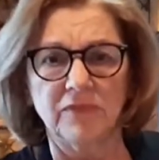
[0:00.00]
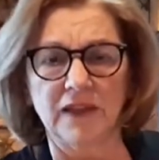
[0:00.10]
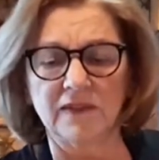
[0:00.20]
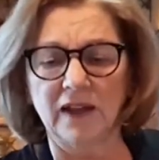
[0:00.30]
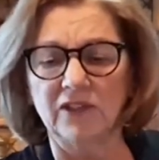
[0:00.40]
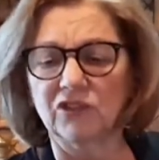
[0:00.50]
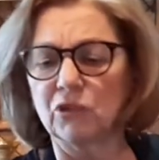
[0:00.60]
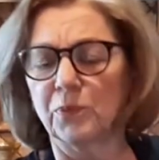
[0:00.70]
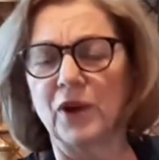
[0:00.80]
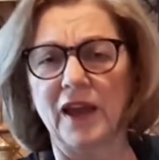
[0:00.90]
not
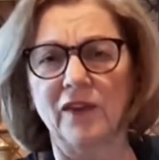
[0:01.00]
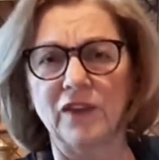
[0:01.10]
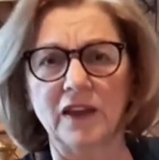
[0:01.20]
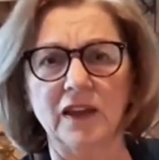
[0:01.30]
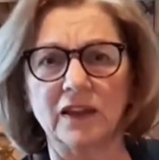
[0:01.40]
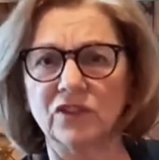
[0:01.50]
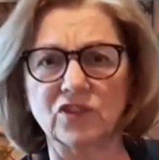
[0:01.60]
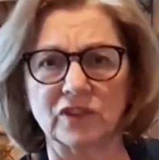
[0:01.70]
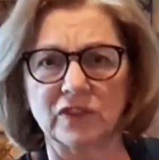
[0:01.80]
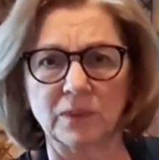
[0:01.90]
super heavy. It's
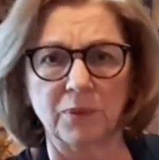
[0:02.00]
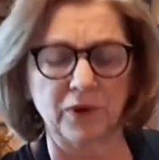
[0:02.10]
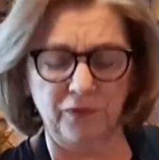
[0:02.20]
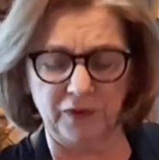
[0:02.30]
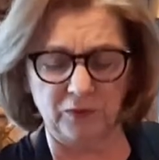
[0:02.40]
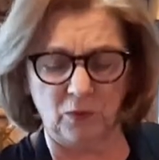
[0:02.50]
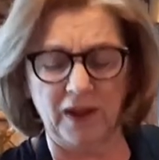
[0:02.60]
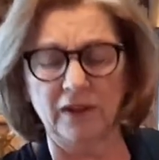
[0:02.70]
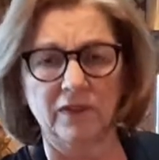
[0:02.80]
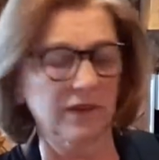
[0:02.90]
just the perfect weight.